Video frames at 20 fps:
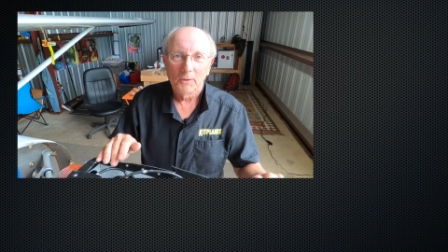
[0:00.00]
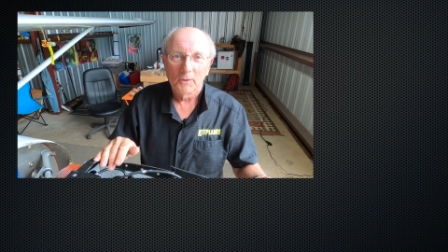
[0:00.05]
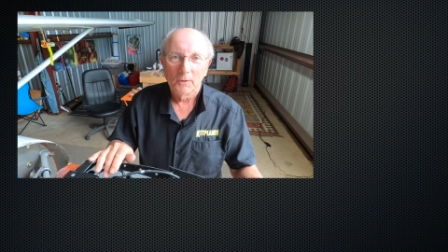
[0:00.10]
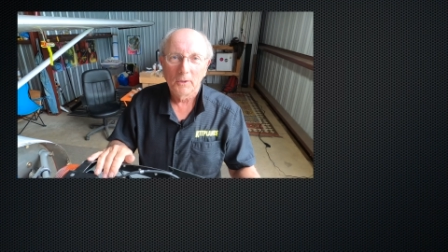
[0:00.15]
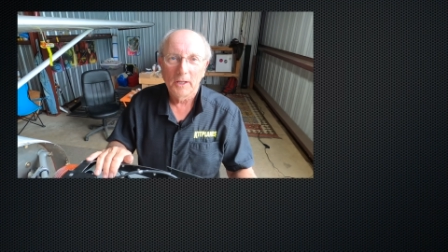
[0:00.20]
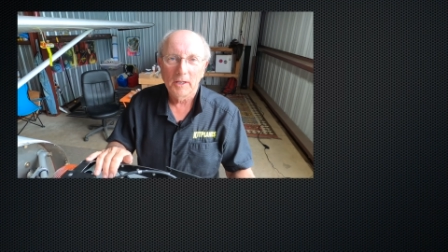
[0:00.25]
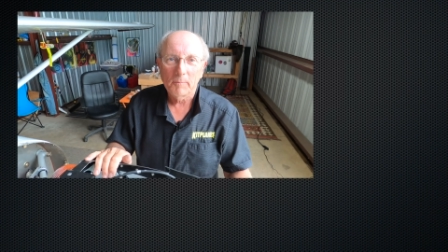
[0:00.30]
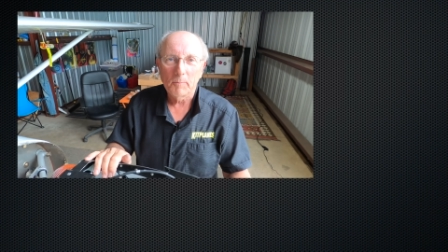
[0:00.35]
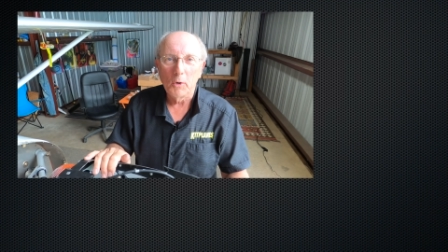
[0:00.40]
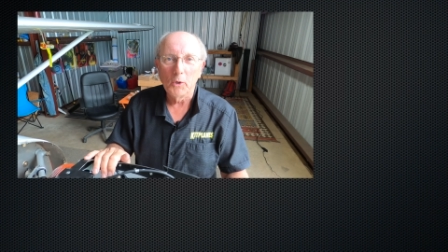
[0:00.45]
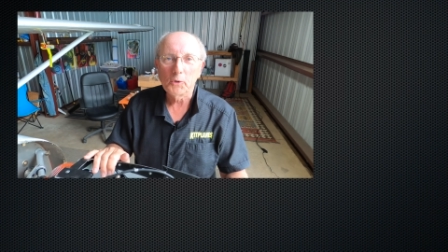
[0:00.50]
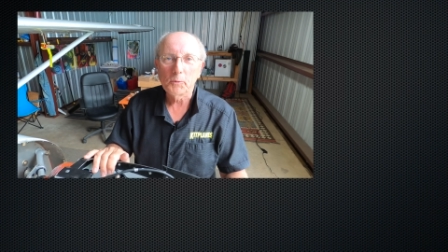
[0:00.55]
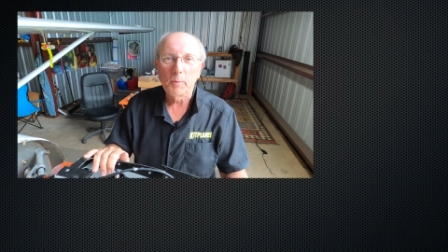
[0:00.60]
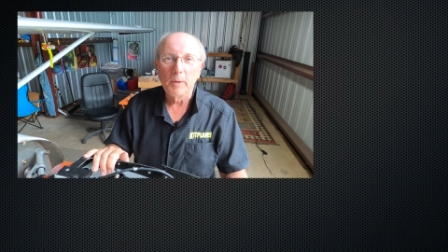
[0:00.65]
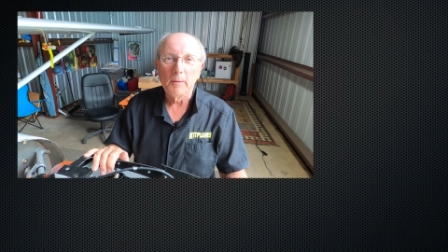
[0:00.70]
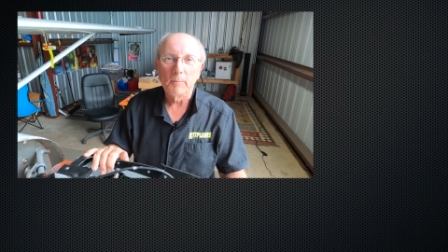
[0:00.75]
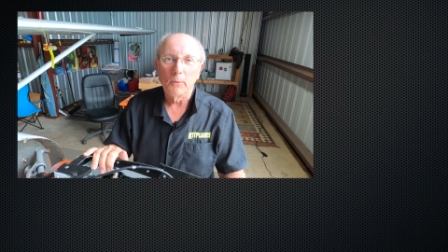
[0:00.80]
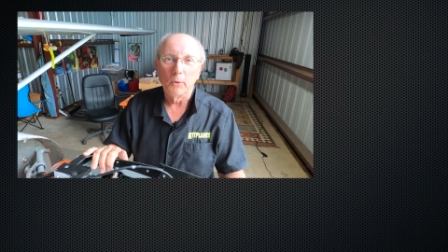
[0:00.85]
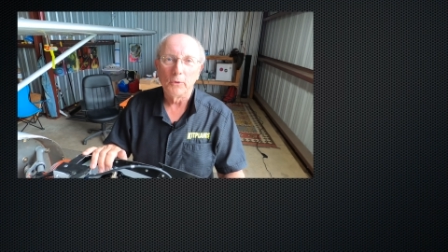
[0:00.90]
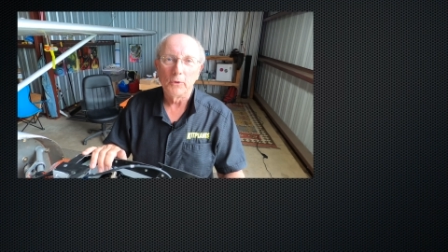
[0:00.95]
Like most
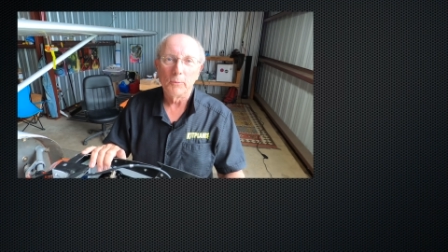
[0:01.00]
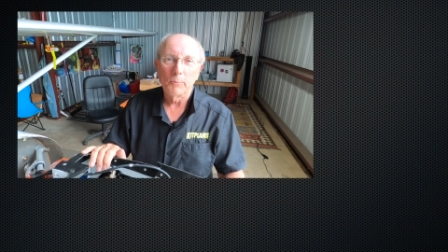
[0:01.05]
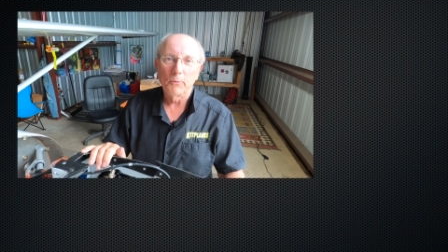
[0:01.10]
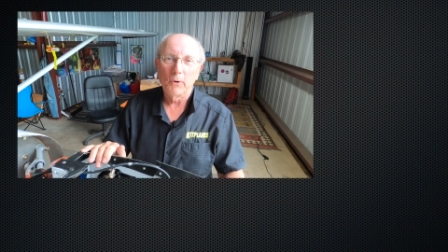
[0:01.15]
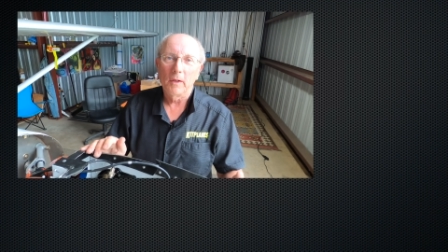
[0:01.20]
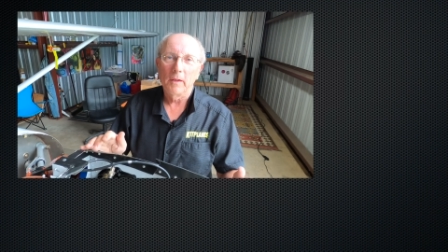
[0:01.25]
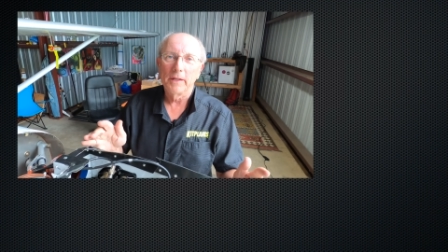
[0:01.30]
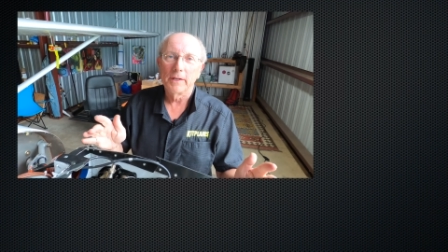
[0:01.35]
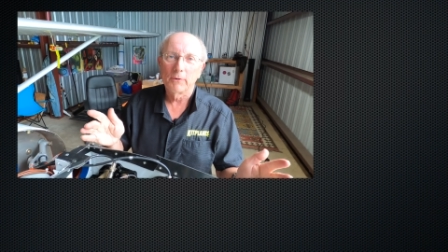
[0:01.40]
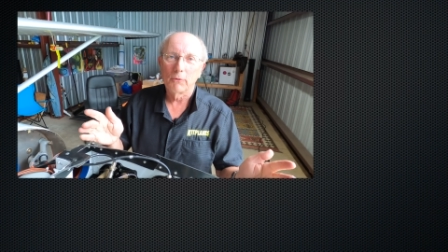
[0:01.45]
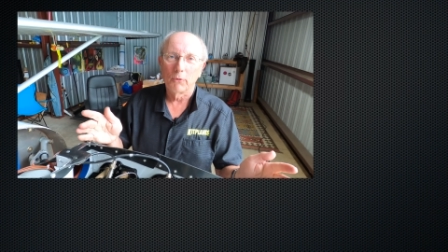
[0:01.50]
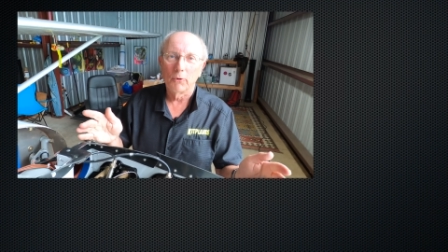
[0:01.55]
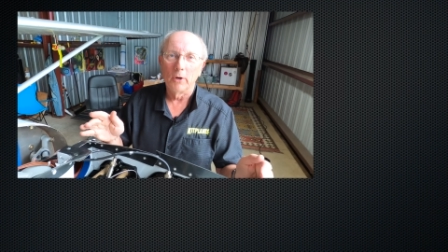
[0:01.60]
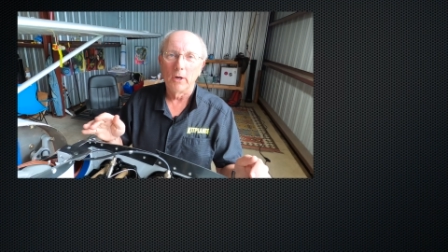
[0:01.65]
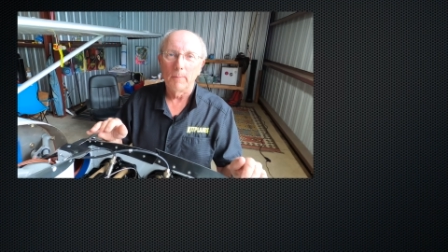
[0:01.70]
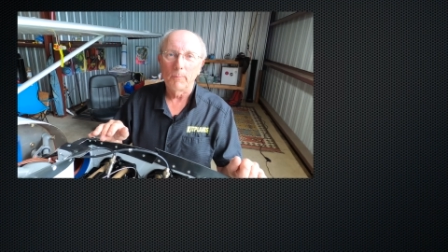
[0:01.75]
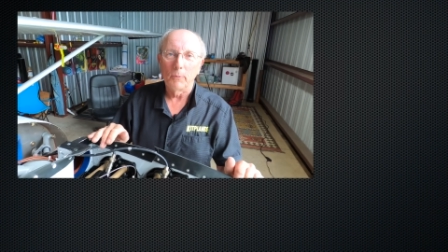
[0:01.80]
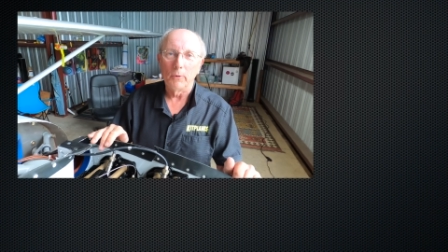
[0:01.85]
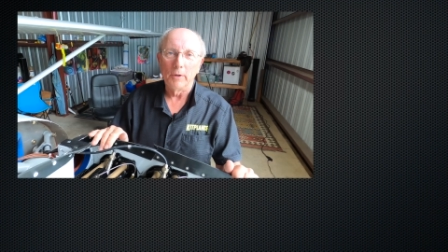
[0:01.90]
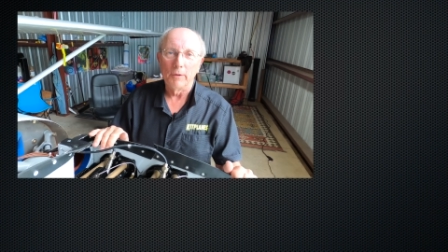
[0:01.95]
people, you probably grew
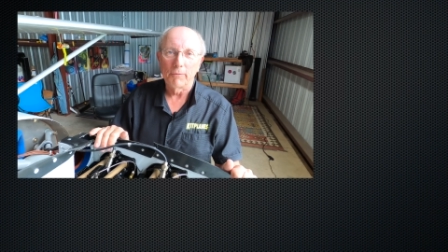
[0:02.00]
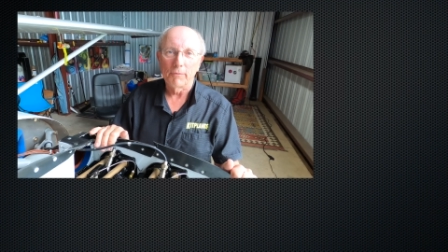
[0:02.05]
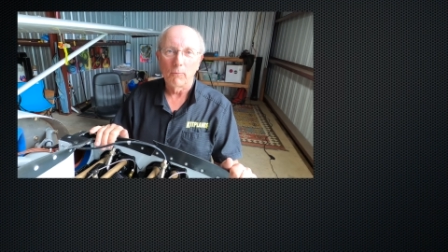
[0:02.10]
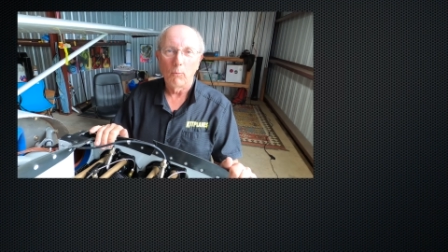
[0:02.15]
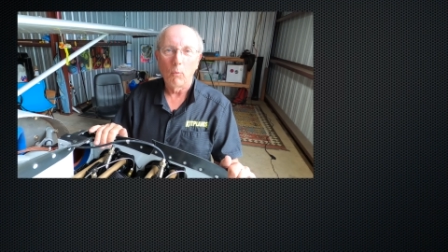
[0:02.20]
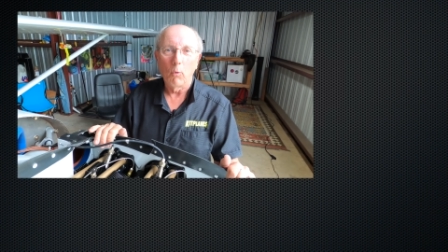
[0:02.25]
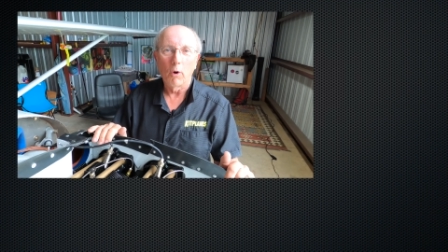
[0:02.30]
up with